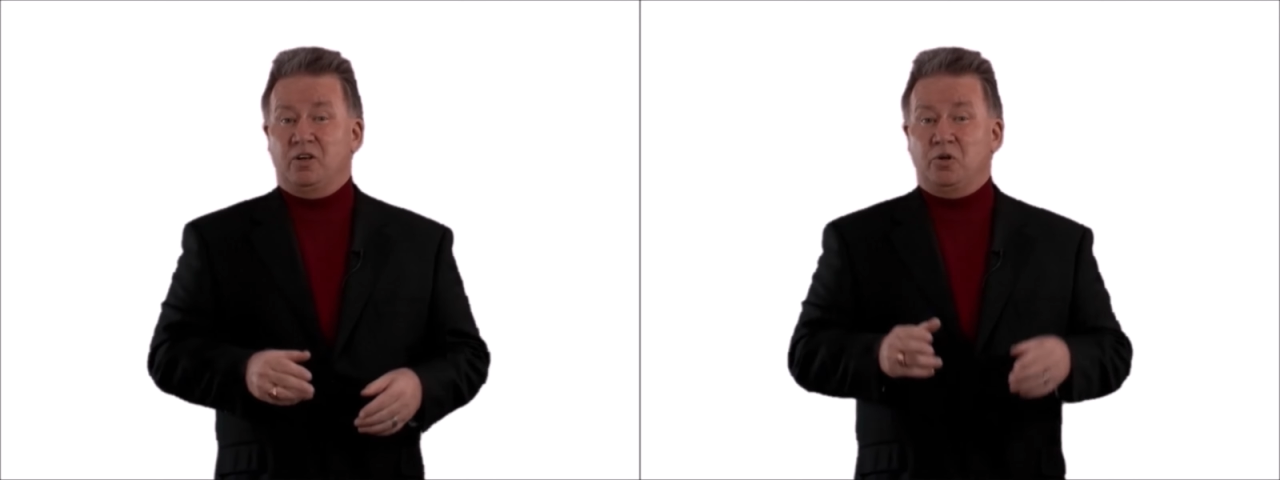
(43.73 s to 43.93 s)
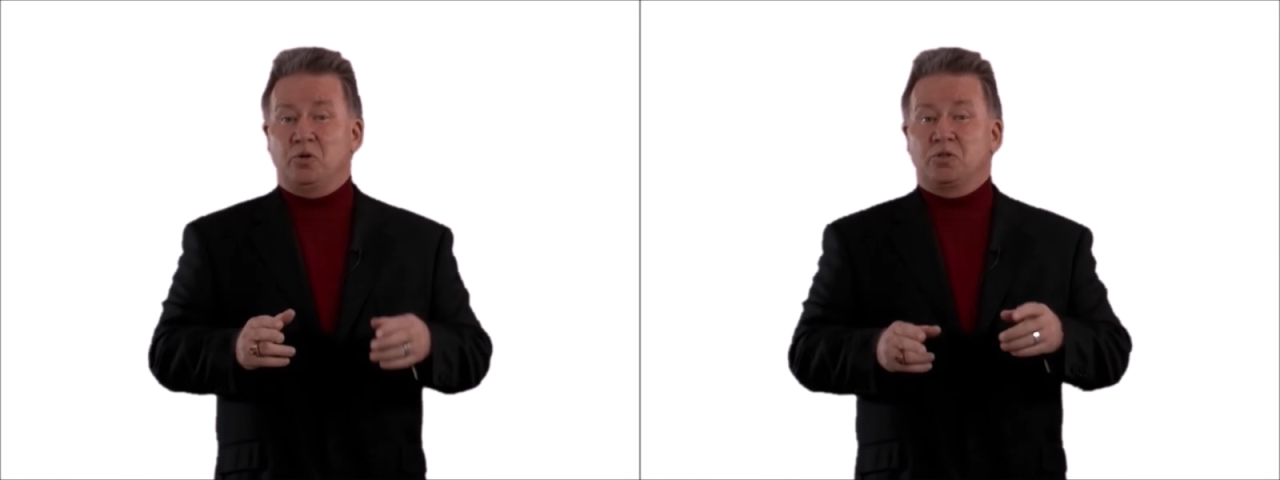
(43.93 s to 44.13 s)

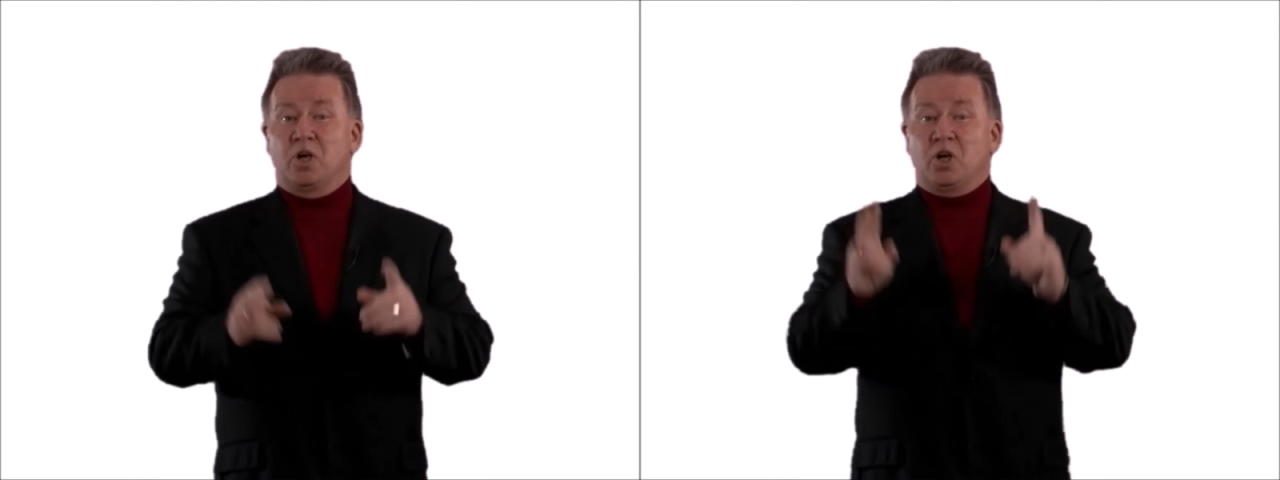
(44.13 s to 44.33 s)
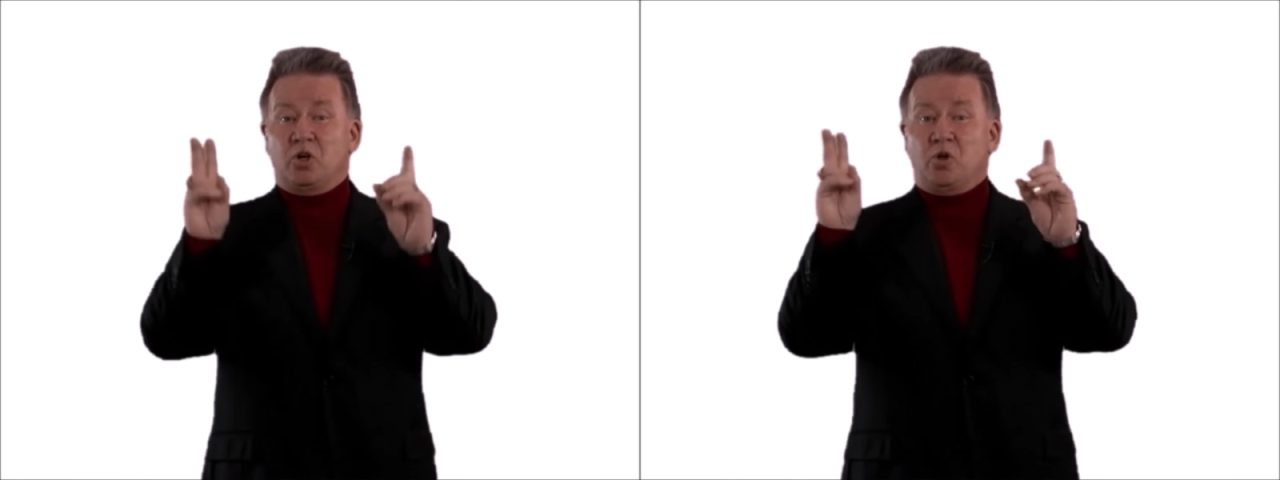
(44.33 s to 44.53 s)
Use
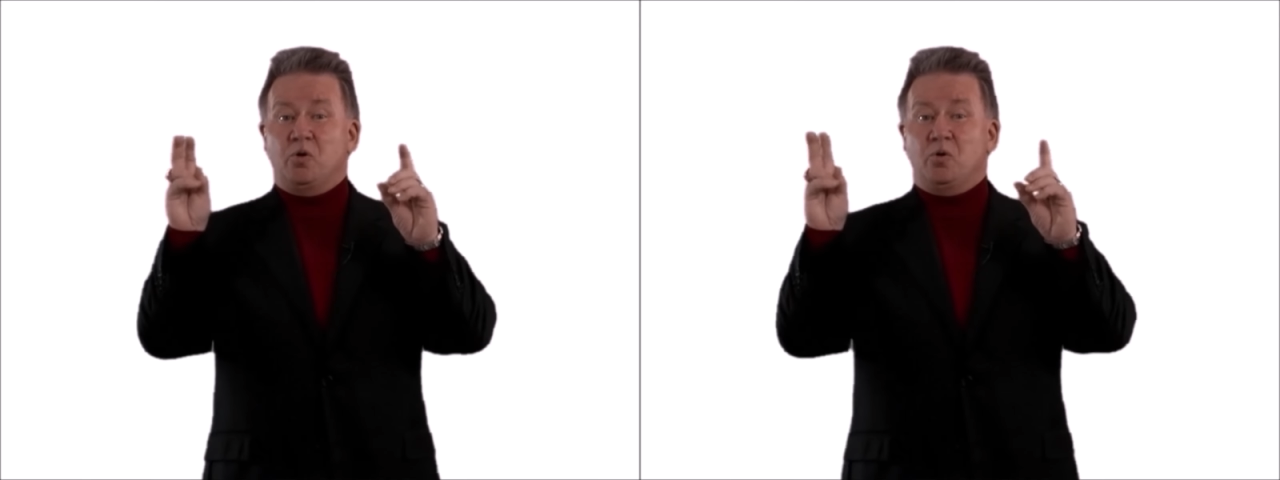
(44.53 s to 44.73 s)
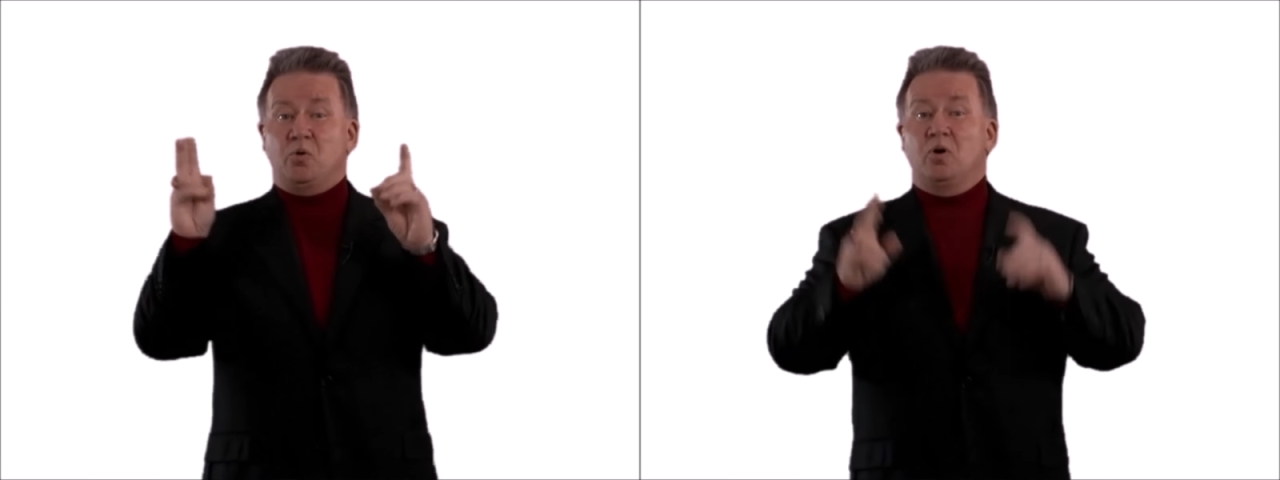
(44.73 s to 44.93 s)

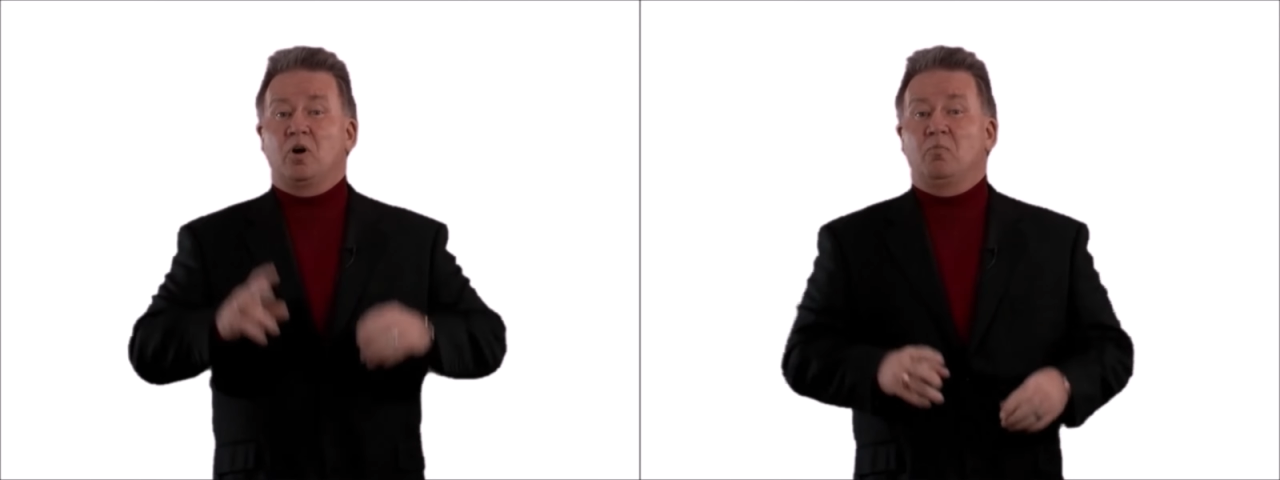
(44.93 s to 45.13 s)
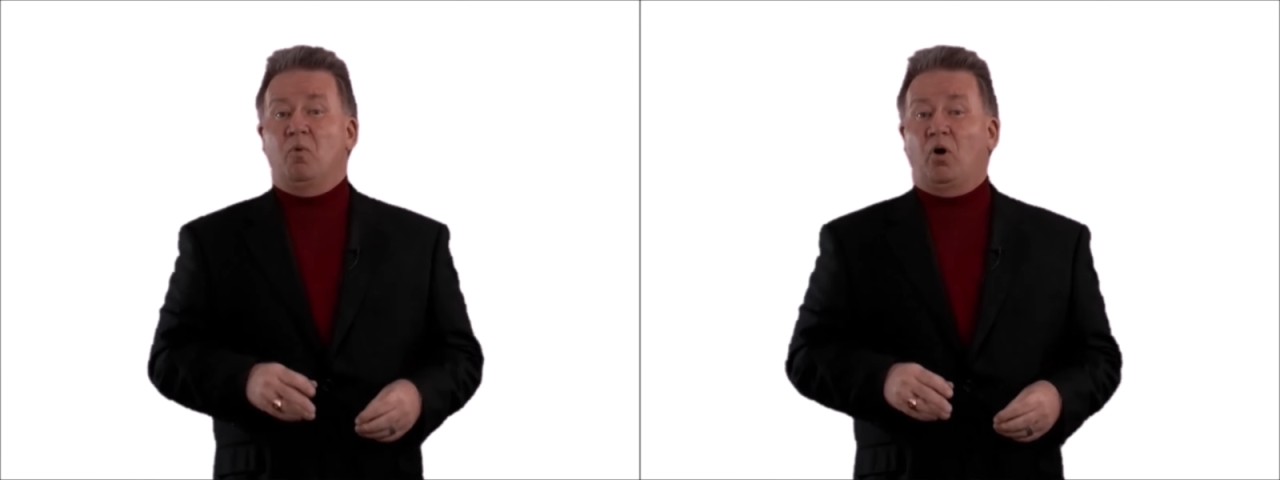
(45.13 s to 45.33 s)
you
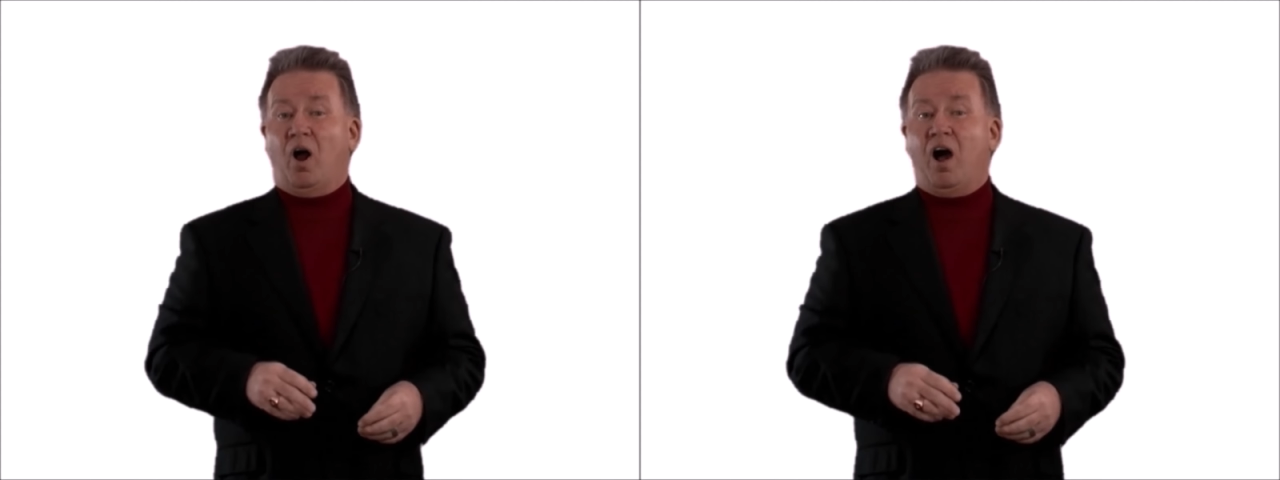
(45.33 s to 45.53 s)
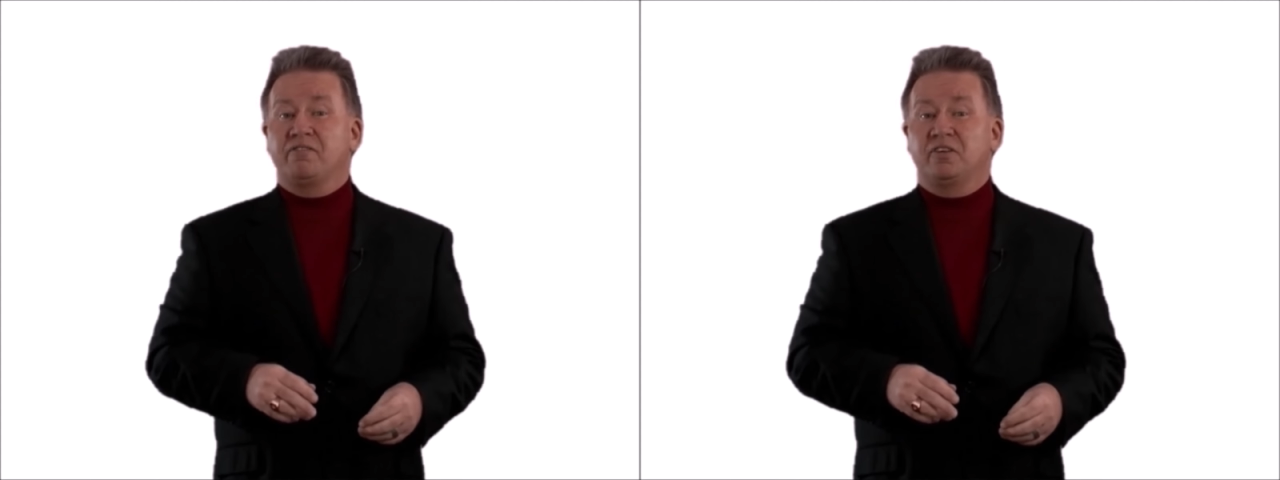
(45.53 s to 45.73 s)
more
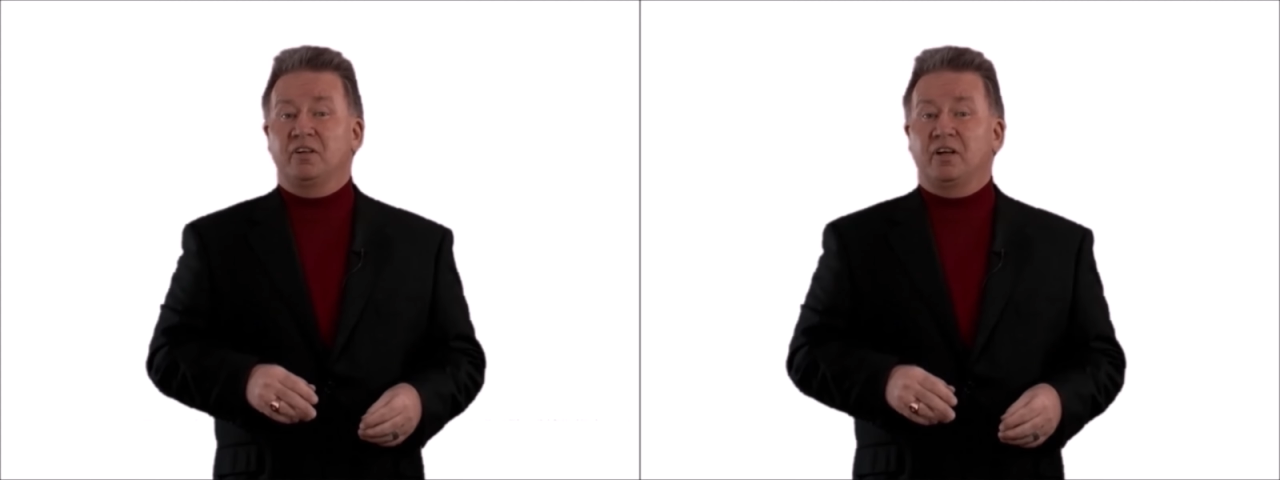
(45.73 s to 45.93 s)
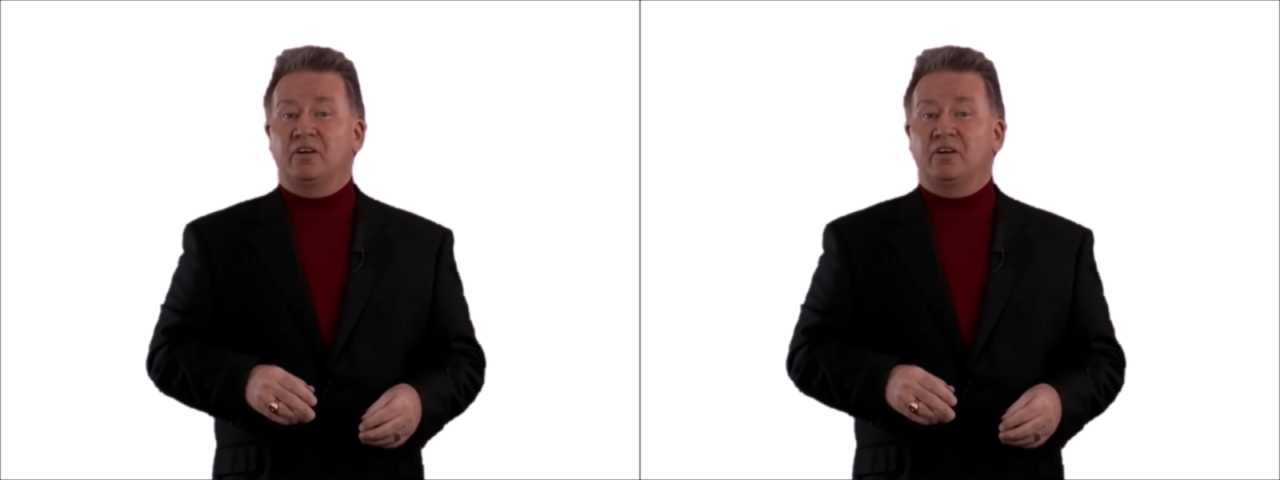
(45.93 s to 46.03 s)
often